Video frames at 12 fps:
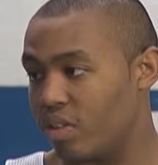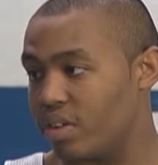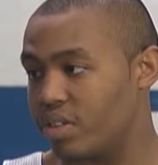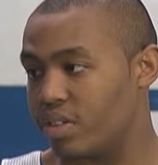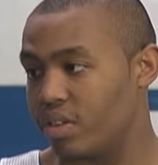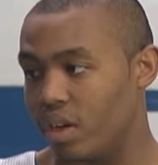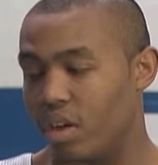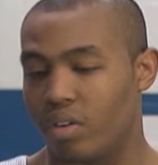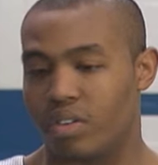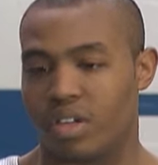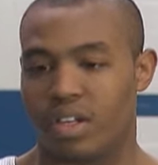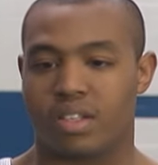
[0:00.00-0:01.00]
the coach
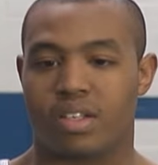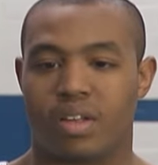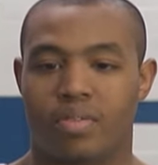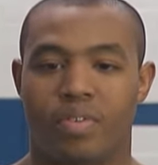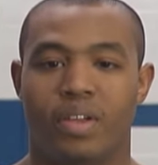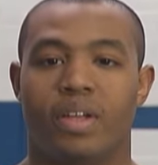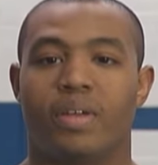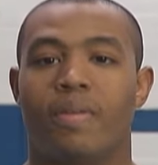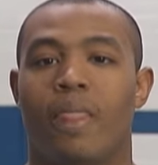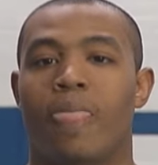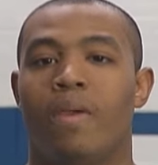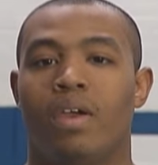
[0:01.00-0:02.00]
at St. V,
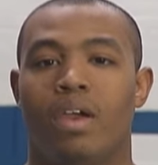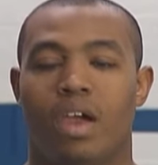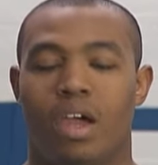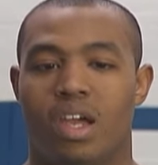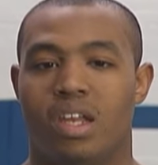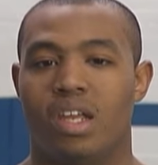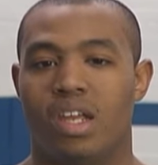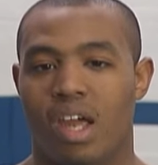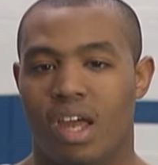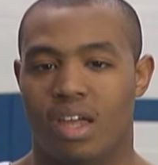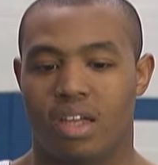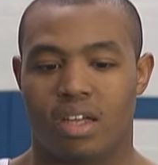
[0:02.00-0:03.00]
and
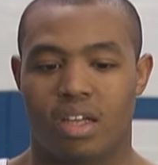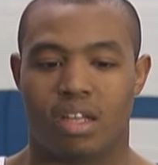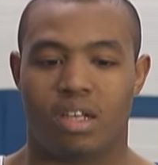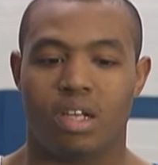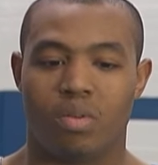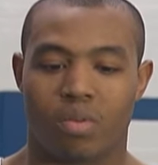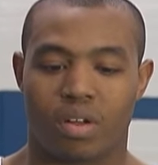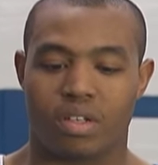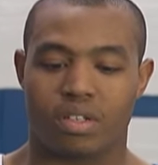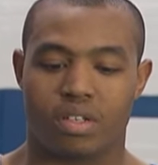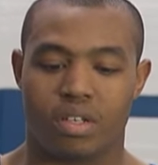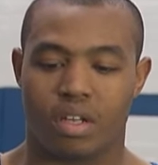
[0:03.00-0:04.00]
he runs the